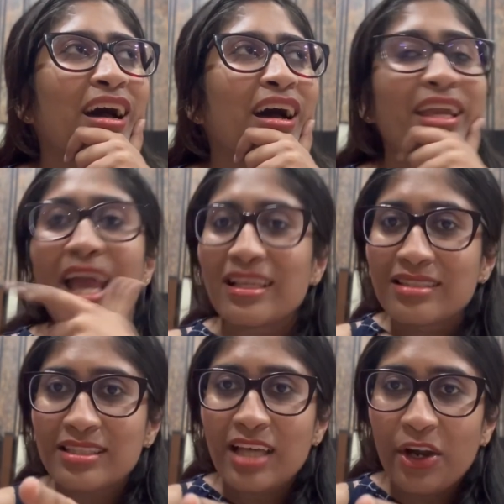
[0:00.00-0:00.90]

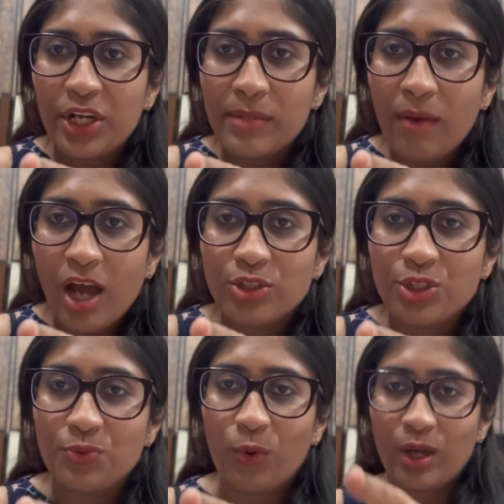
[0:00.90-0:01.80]
Yes, early March
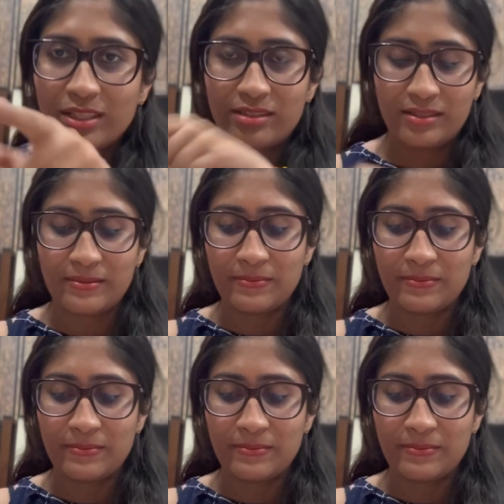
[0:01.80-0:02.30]
it was.